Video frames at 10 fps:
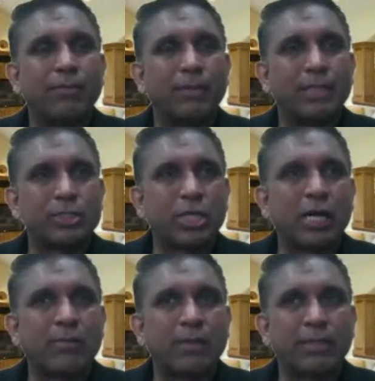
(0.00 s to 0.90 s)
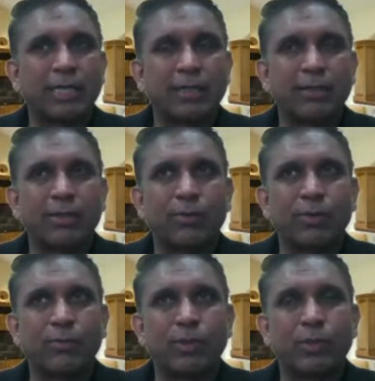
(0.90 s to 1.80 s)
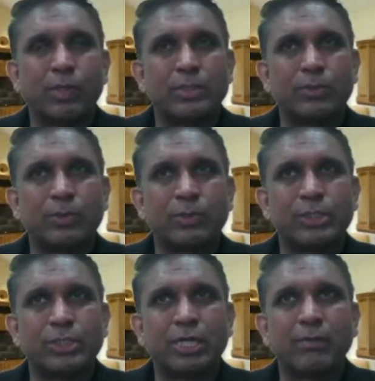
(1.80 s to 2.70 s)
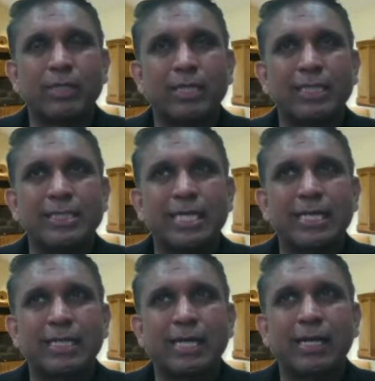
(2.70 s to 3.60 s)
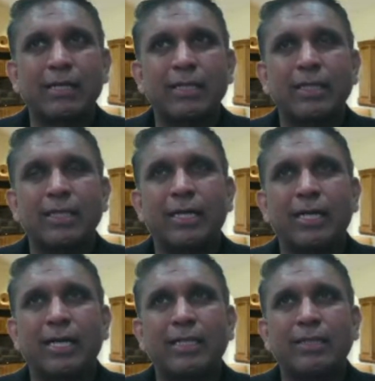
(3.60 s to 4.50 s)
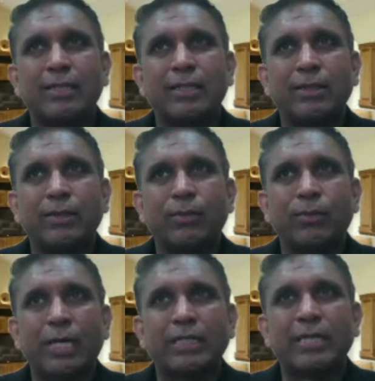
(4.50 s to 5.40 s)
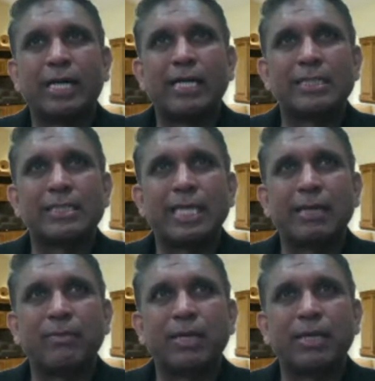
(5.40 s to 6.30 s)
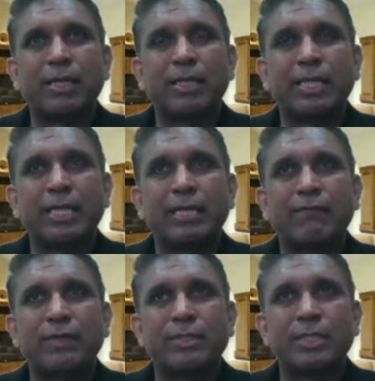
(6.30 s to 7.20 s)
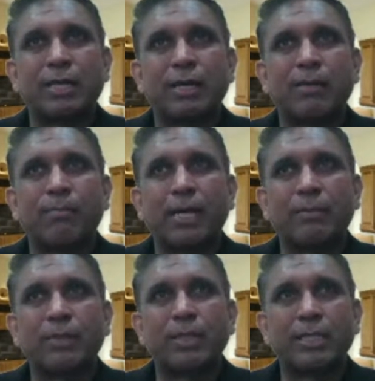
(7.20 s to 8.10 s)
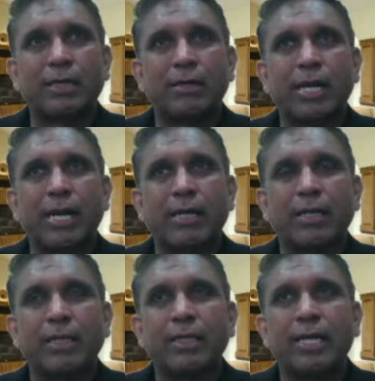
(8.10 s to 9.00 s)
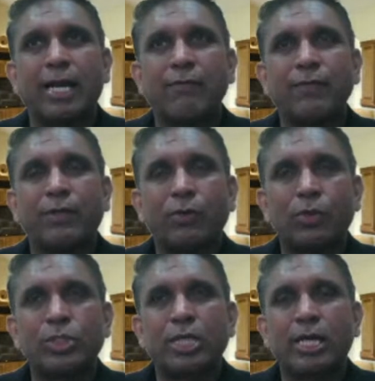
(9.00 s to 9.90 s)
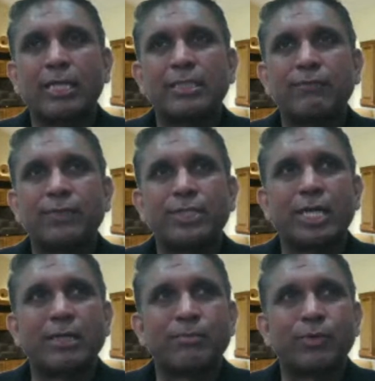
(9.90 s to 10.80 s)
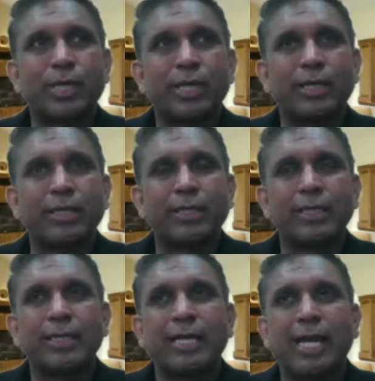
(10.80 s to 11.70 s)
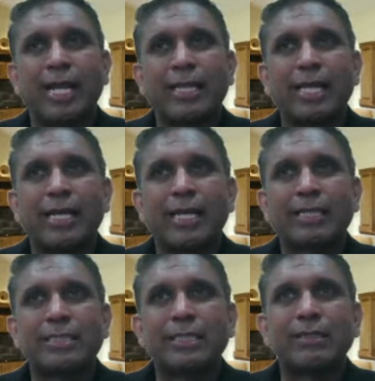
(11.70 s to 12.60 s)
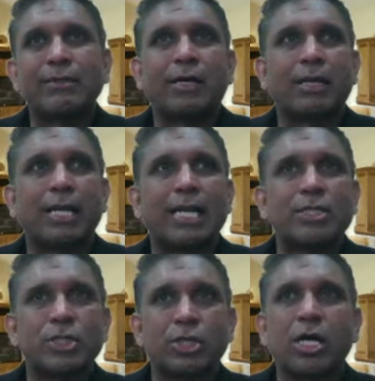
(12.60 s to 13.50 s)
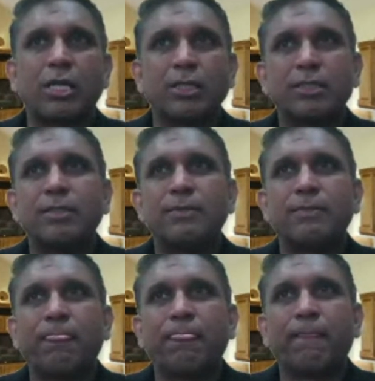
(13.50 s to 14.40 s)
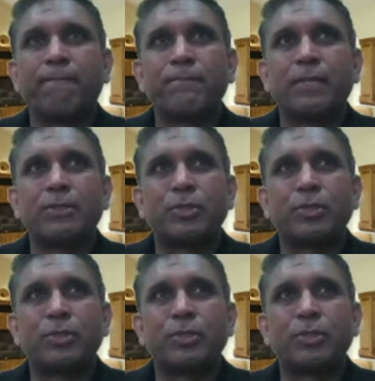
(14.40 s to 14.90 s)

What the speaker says: His comment, like, what was his comment? Like, he said, the white guys came and they gave us a Bible in our hand, and we closed our eyes and we started praying, and then next thing, our lands are gone. So